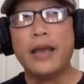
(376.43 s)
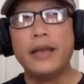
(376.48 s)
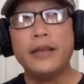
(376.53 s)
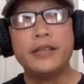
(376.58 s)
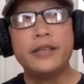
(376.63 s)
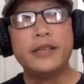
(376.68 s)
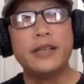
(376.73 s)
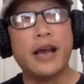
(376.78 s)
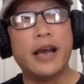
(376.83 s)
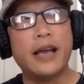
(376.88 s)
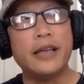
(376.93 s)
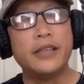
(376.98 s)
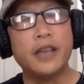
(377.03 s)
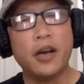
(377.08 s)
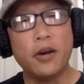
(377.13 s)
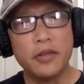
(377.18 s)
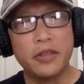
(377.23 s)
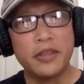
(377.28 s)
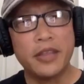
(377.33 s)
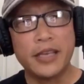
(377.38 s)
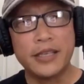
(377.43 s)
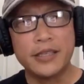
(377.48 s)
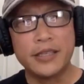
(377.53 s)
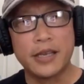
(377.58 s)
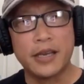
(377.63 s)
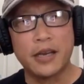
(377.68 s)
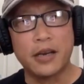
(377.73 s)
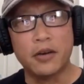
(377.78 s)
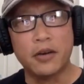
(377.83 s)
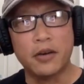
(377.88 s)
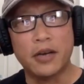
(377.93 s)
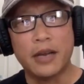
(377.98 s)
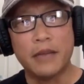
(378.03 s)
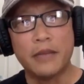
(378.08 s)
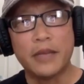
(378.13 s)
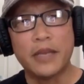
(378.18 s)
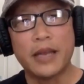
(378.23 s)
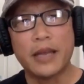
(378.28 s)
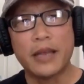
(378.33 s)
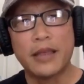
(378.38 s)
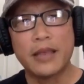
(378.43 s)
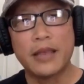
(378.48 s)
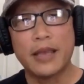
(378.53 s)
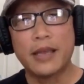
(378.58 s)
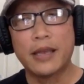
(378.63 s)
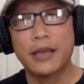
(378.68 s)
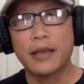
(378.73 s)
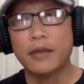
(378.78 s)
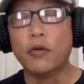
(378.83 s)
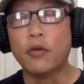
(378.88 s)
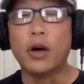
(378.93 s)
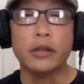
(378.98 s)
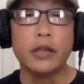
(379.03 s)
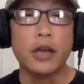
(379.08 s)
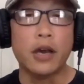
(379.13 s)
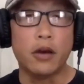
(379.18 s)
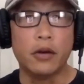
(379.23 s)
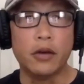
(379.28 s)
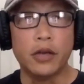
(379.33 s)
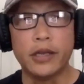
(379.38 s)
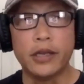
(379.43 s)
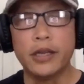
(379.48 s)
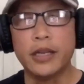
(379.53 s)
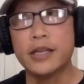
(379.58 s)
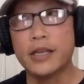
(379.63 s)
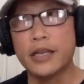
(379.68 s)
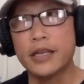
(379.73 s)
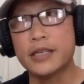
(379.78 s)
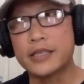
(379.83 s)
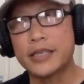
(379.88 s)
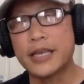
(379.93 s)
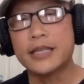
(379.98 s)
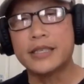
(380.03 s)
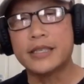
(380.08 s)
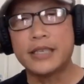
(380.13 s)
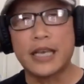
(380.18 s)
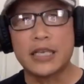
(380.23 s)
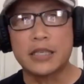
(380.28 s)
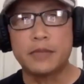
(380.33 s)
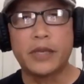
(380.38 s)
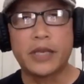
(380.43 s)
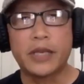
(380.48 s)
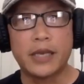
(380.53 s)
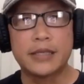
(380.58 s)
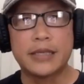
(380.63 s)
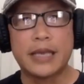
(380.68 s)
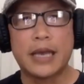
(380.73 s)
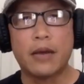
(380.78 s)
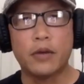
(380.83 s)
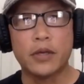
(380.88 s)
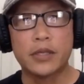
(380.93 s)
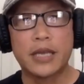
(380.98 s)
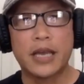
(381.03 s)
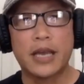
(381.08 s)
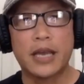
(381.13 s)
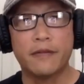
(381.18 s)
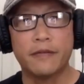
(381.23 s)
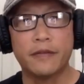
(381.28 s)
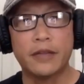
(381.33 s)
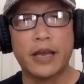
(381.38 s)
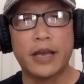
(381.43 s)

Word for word: i i don't think so i mean i think okay. well no in, in, in a sense yes because that was kind of